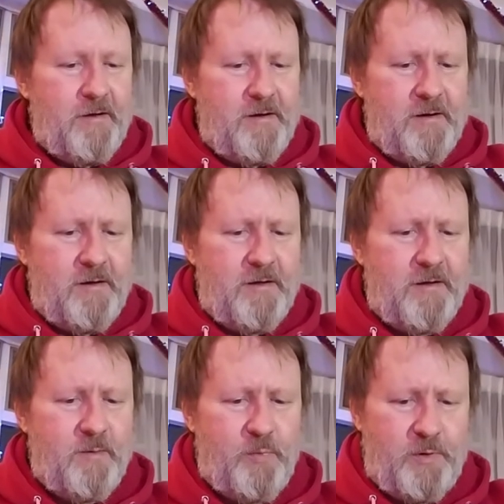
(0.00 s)
uh,
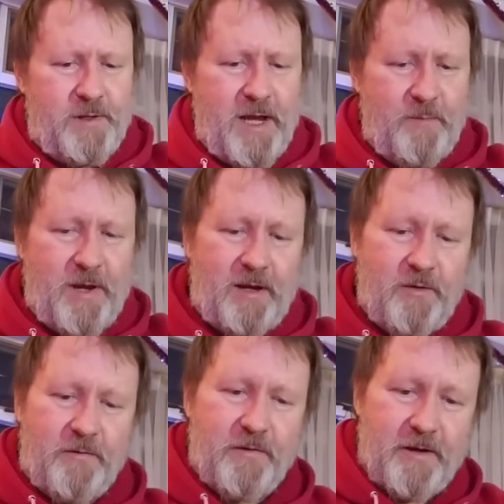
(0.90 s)
put that back
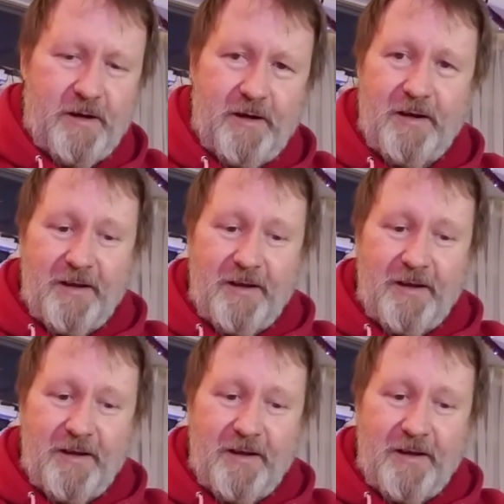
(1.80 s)
over there.